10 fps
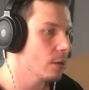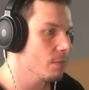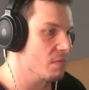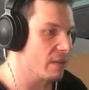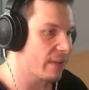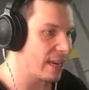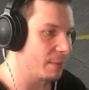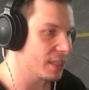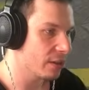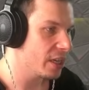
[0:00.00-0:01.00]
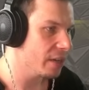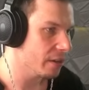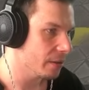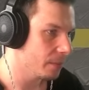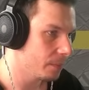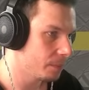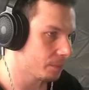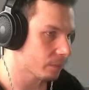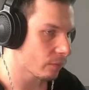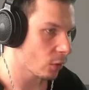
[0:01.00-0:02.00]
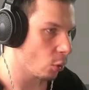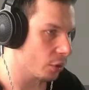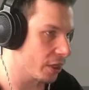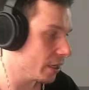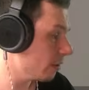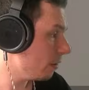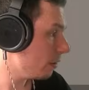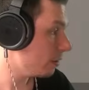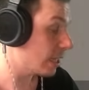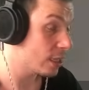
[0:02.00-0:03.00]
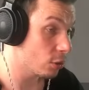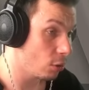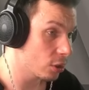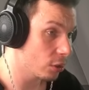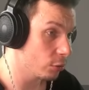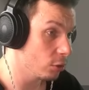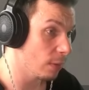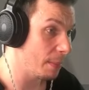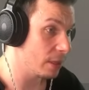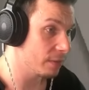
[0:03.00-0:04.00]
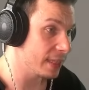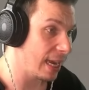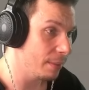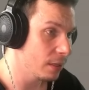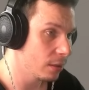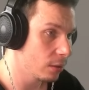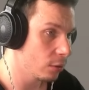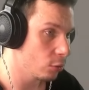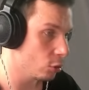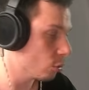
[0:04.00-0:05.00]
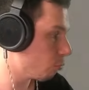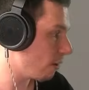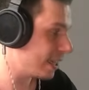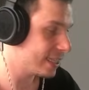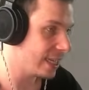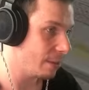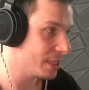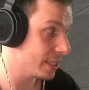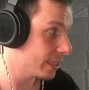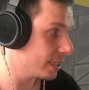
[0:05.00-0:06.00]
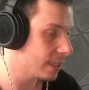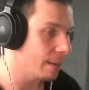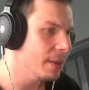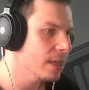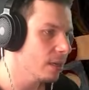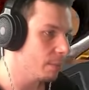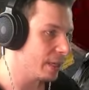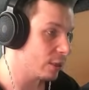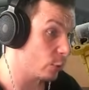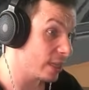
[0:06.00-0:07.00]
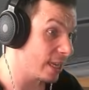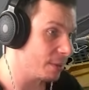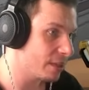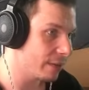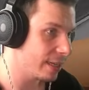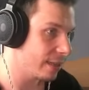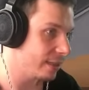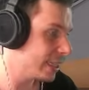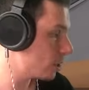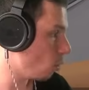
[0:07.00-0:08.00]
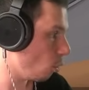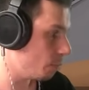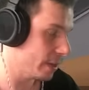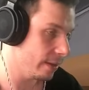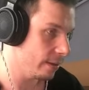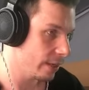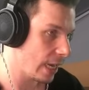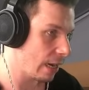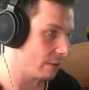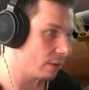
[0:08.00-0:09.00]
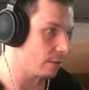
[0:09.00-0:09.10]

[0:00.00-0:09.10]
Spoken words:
If enemies are here or here, that is also the good moment of time to surprise the enemies and kill them, because when the enemies are in this open area of the